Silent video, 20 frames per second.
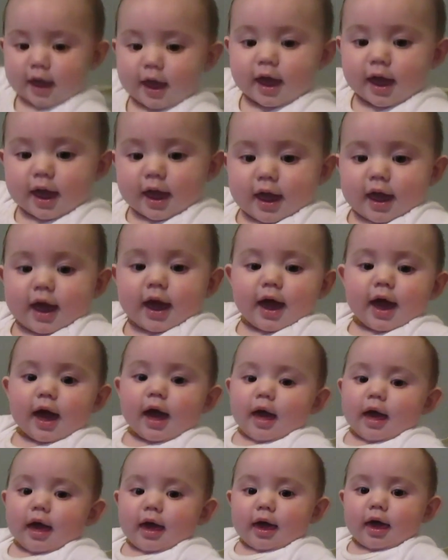but I'm a
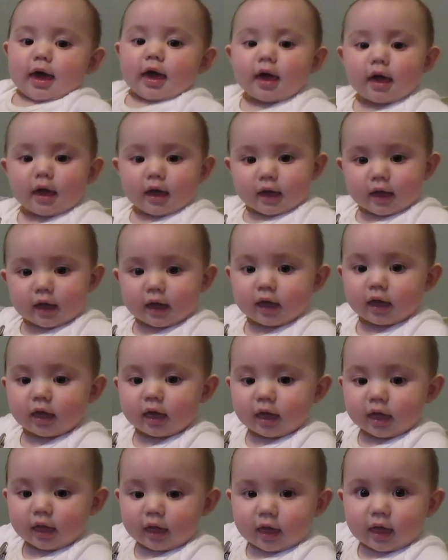working mom
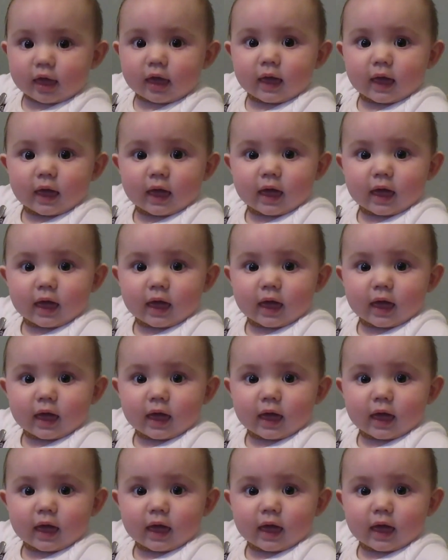now.